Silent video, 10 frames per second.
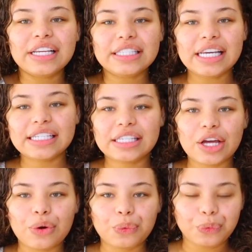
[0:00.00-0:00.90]
this is
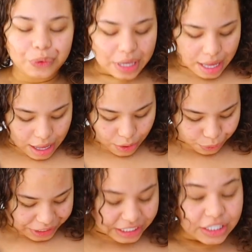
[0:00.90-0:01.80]
the
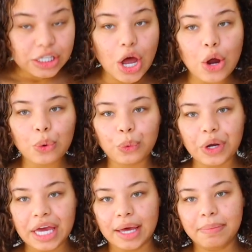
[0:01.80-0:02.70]
uh, Reese
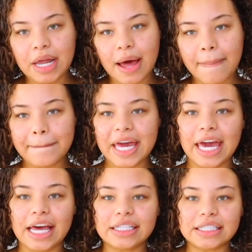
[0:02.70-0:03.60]
ribbed
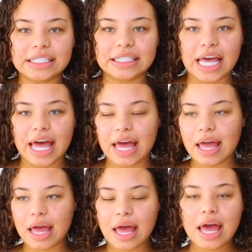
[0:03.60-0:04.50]
pants set.